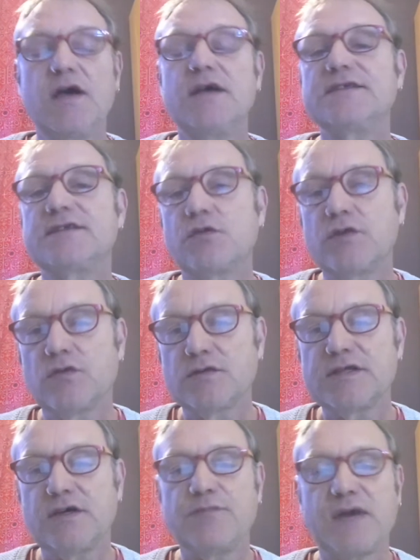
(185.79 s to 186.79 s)
so it
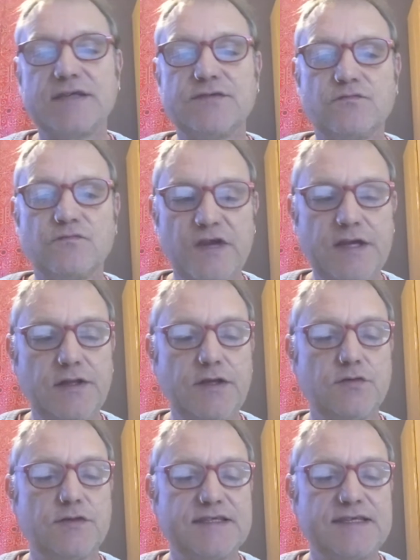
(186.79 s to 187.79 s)
also makes really
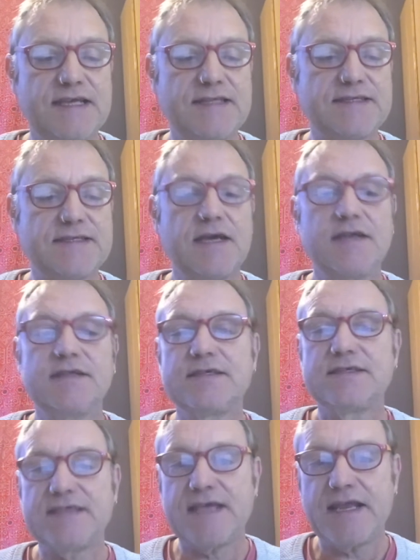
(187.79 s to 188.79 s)
good sense to
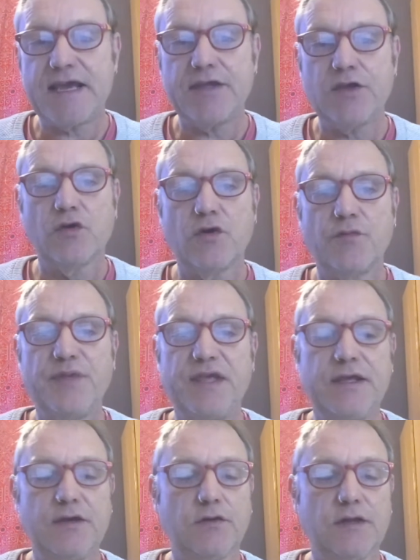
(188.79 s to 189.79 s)
set out your
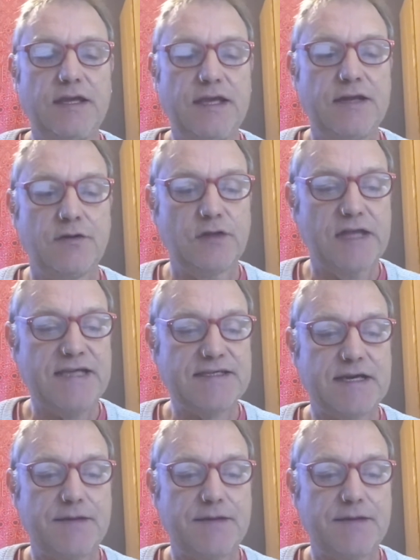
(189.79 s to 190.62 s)
appeal in a letter.